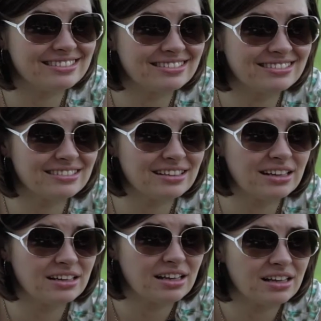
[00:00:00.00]
they
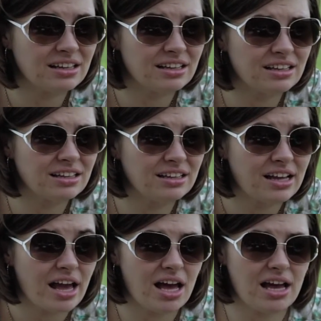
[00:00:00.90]
have to
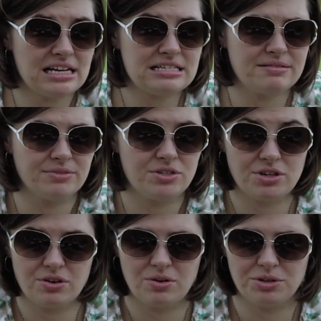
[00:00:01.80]
go to their
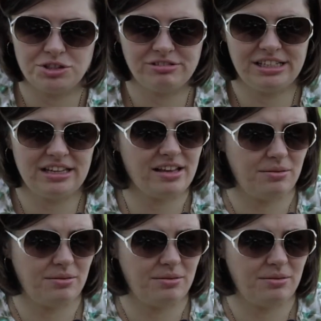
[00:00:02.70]
meetings. And so